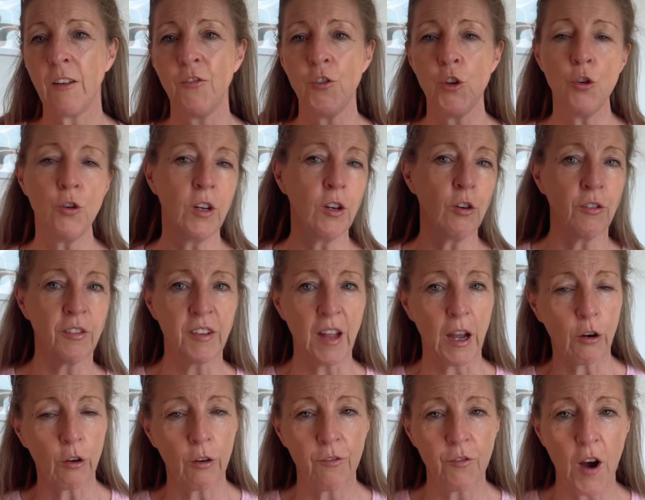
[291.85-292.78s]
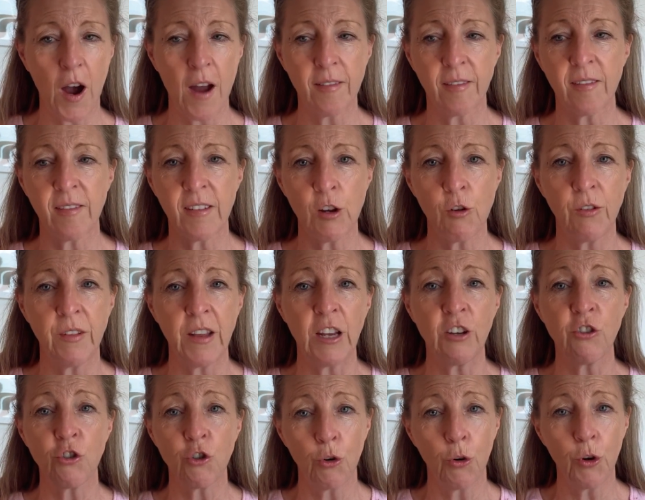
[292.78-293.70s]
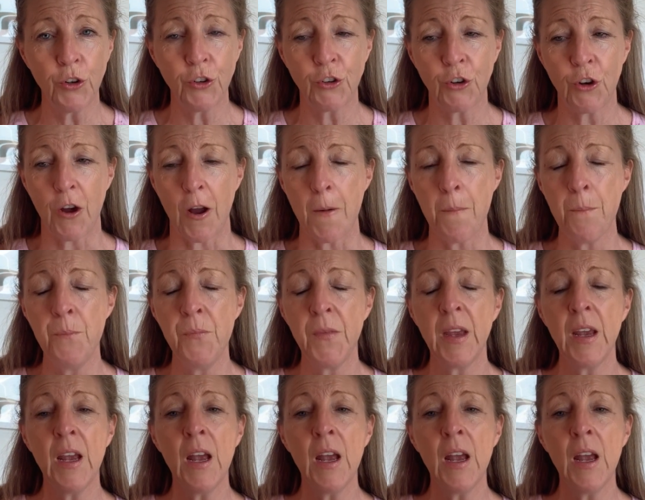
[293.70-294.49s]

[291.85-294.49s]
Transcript: few little sacrifices here and there short term,